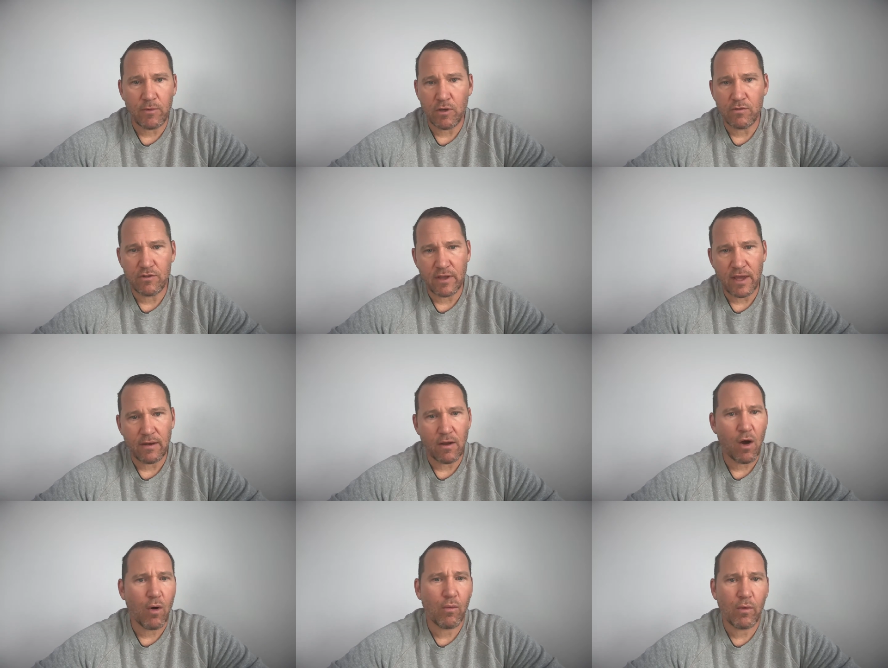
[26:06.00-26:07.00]
you'd say,
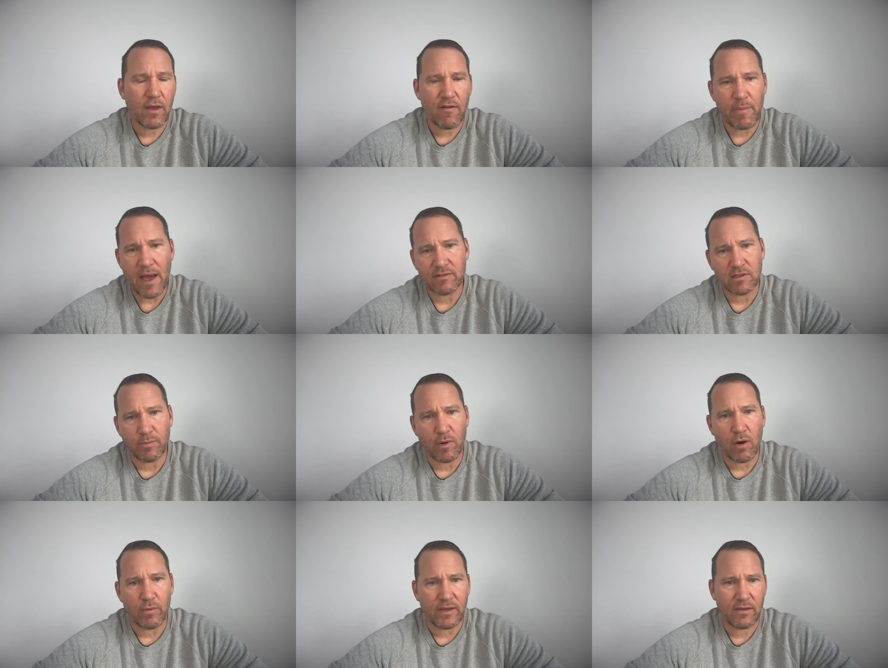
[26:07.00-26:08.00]
no, we have
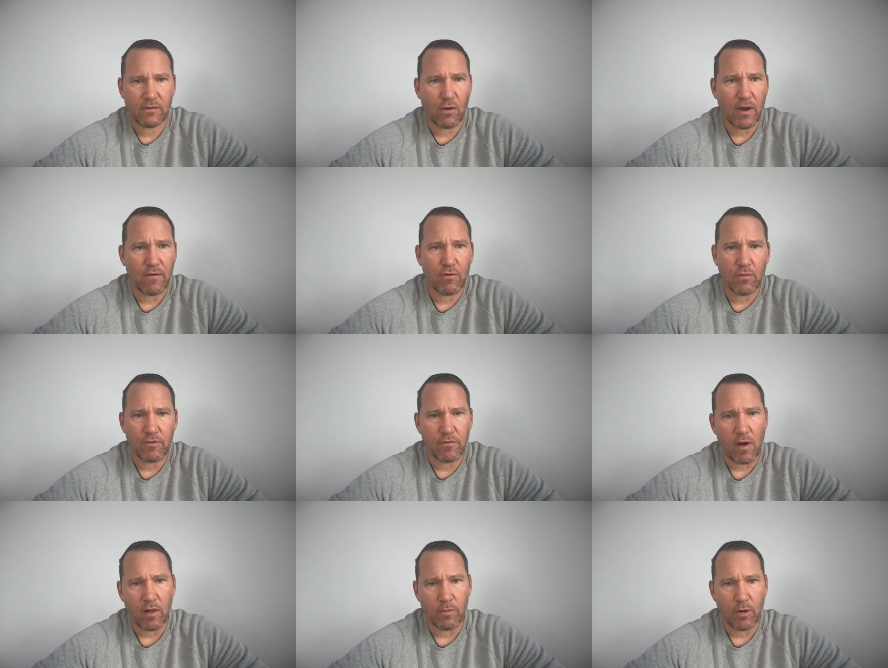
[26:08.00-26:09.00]
basketball. We don't have room for
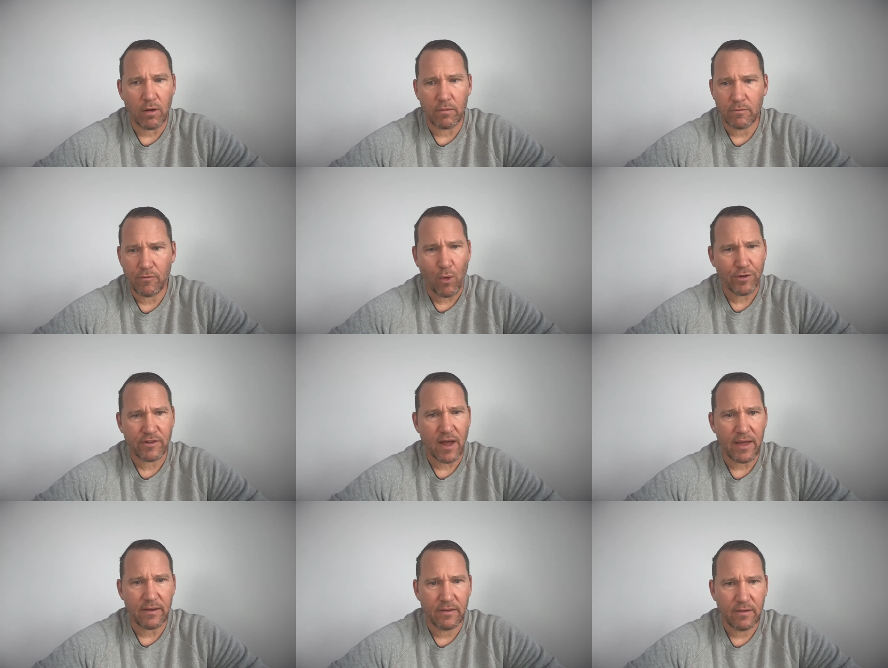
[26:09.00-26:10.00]
volleyball. Of course
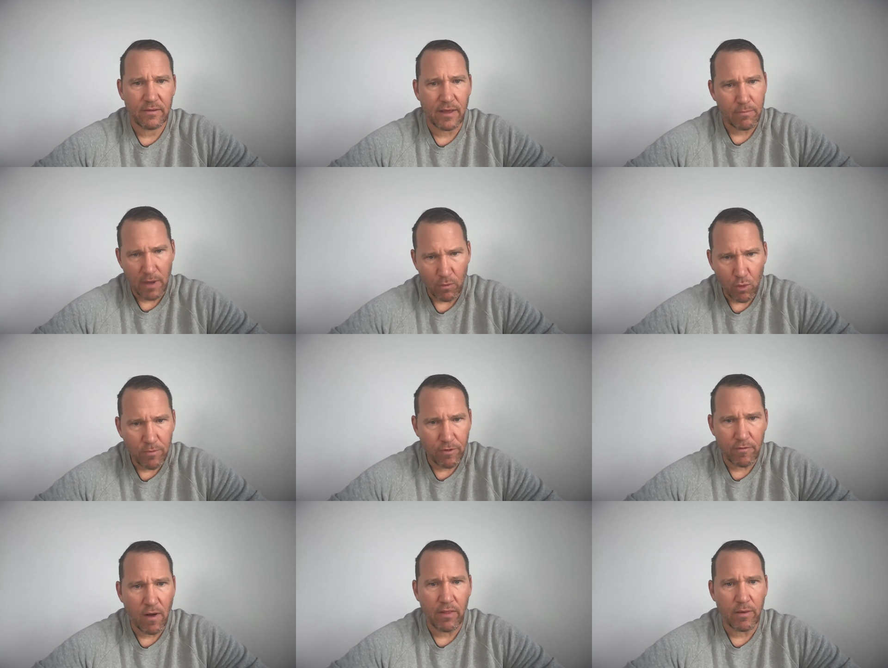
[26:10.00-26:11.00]
not. They'd make room
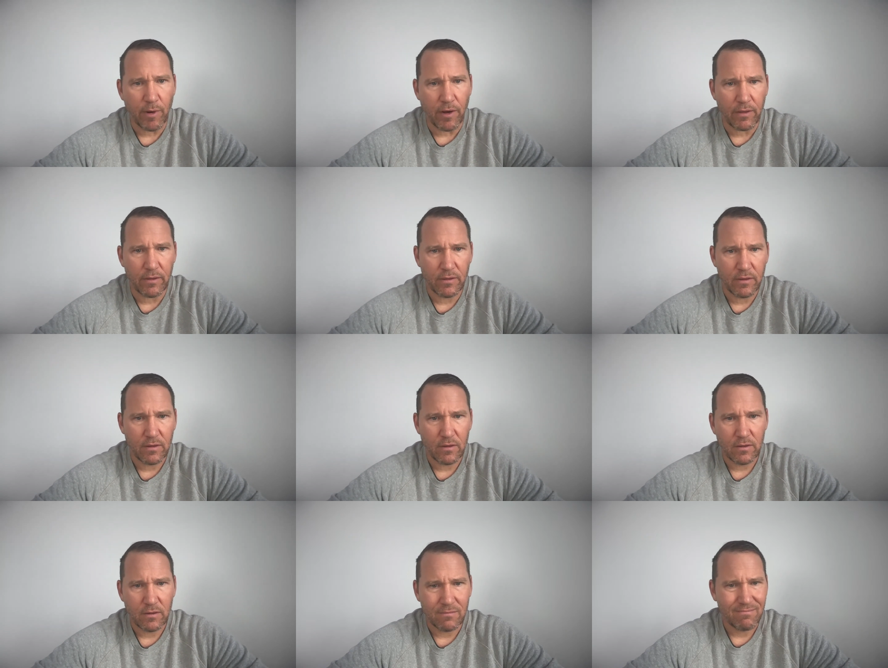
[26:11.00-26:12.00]
for volleyball.
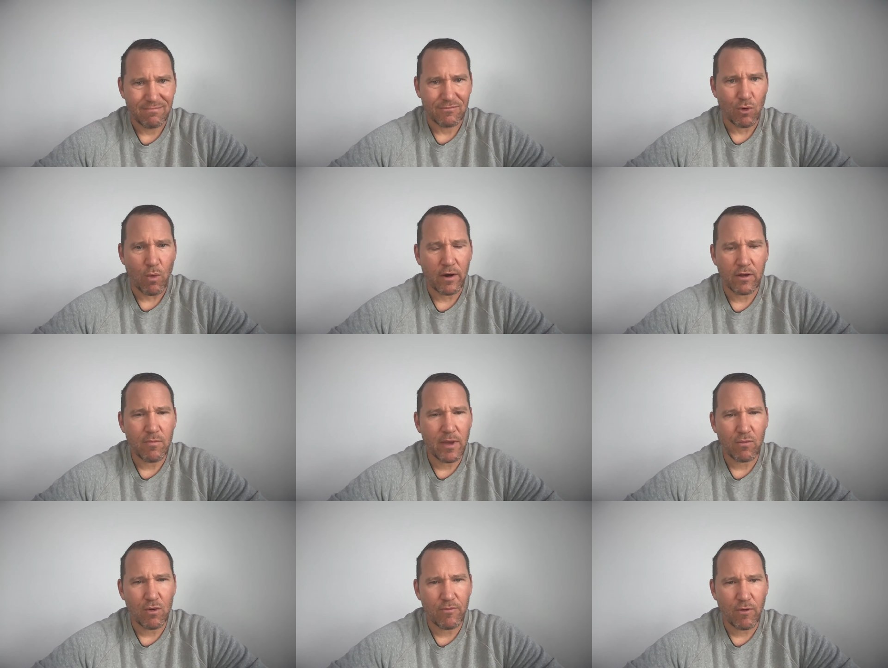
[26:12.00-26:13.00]
So why don't you
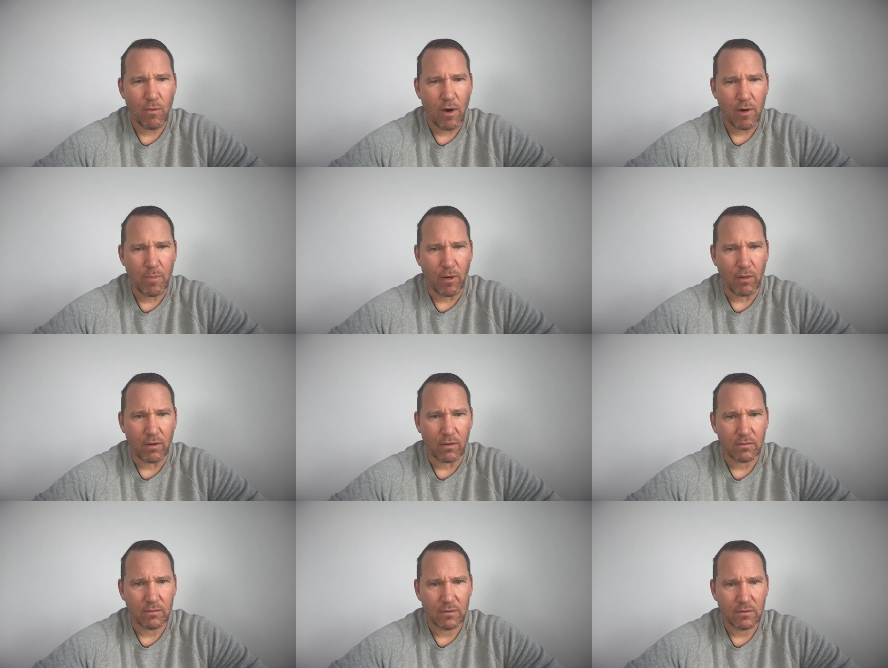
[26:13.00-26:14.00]
make room for water polo?
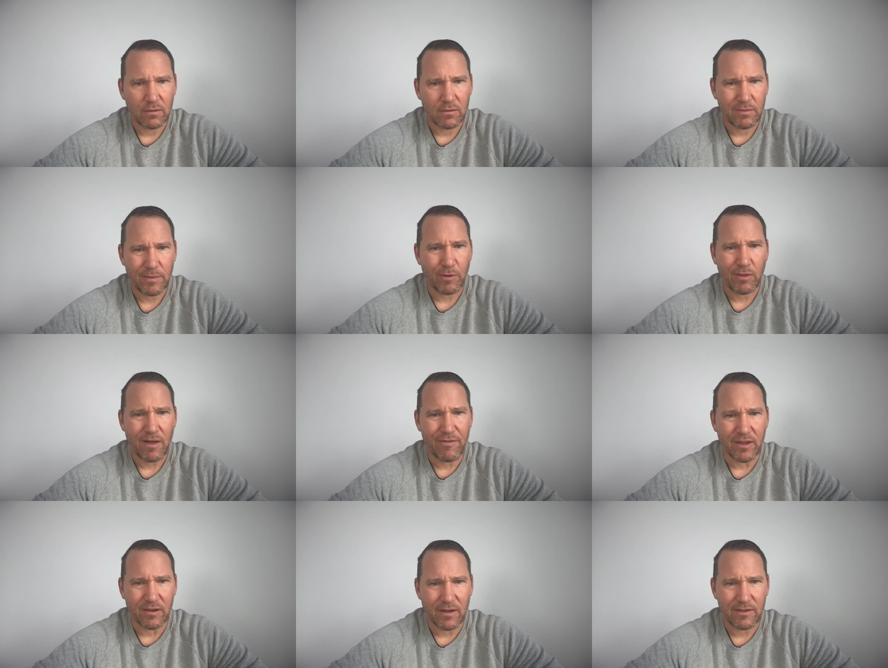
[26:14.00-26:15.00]
People love
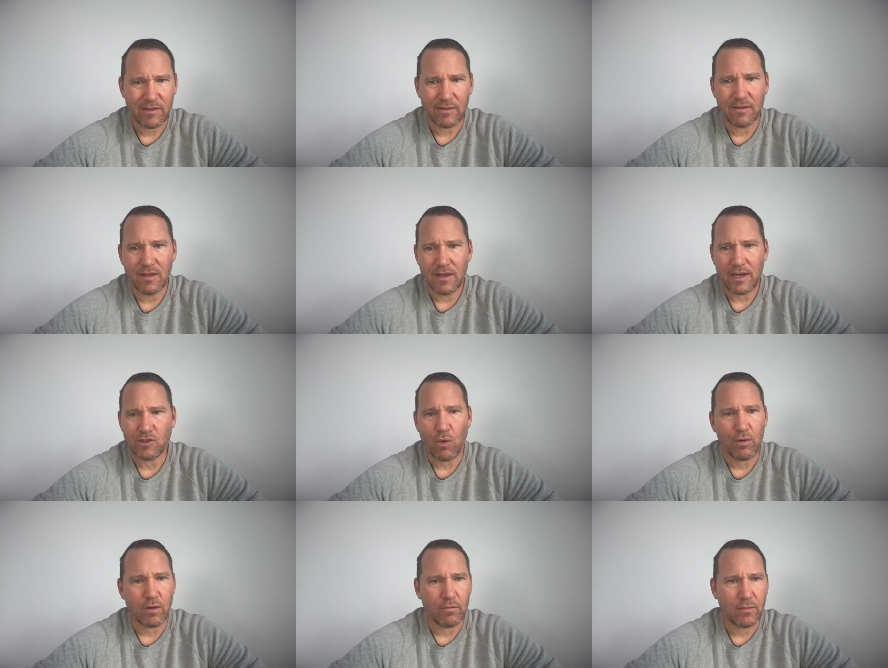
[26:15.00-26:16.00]
it. I
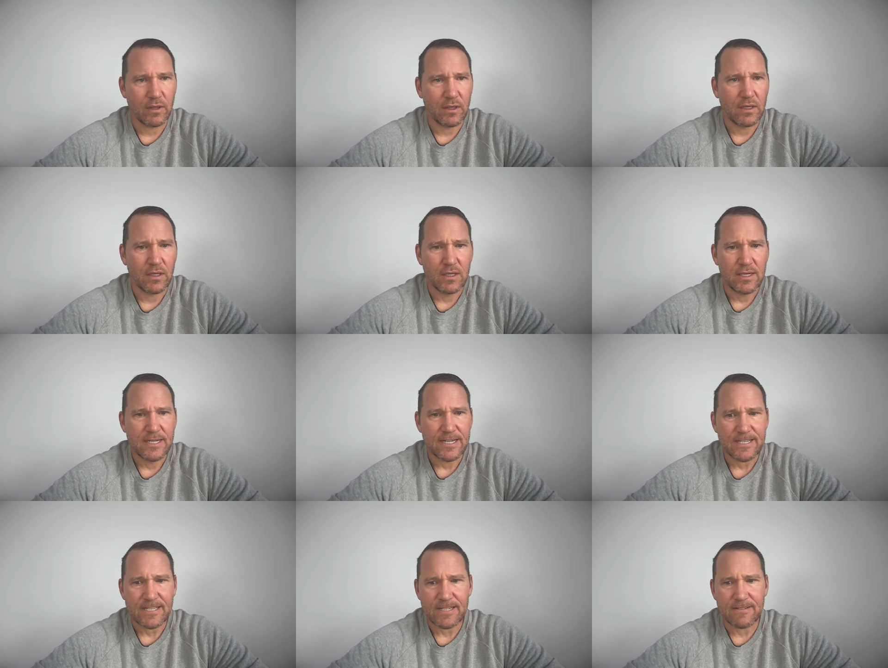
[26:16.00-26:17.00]
told him,
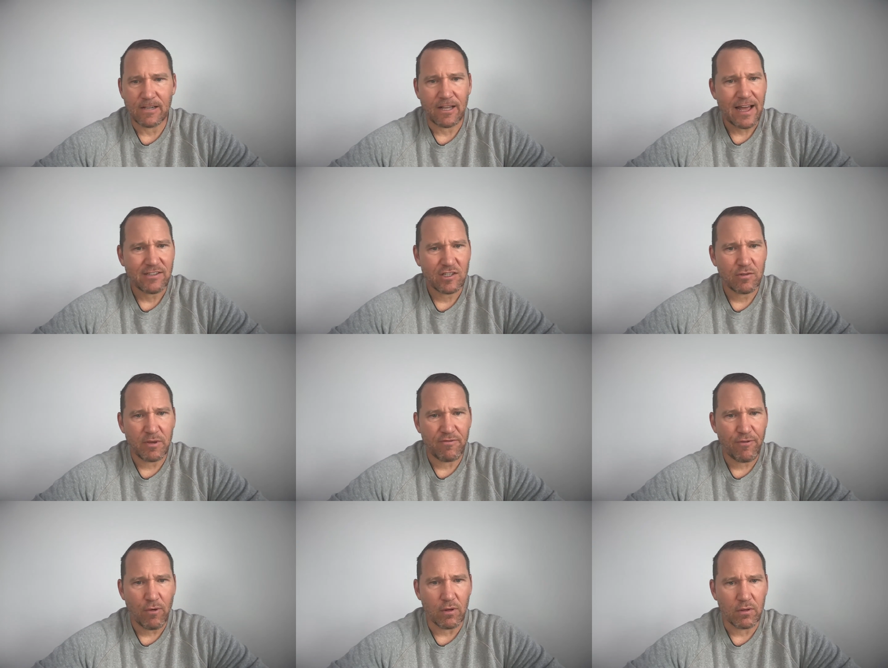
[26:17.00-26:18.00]
I said, the classes will be
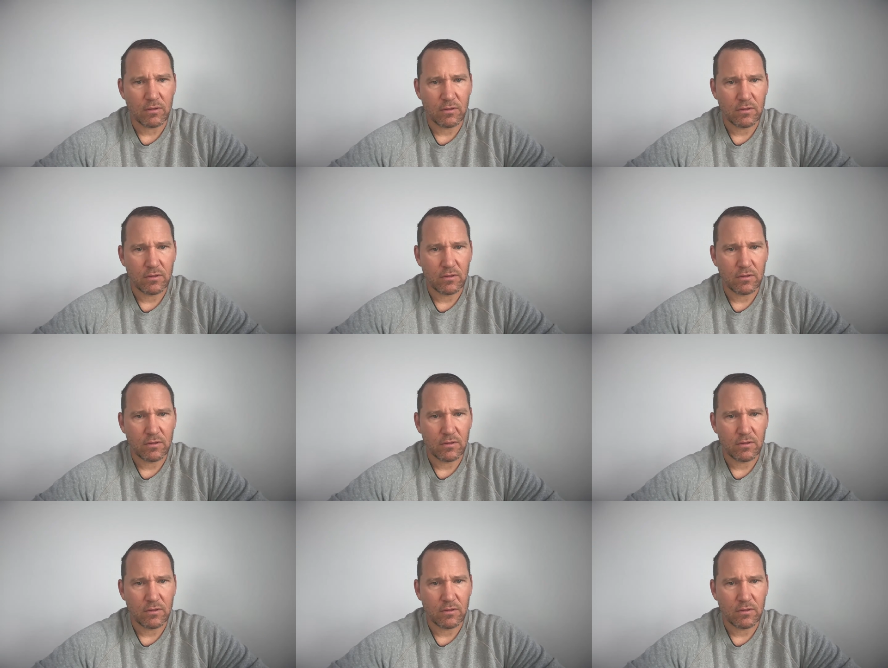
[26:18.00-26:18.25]
full.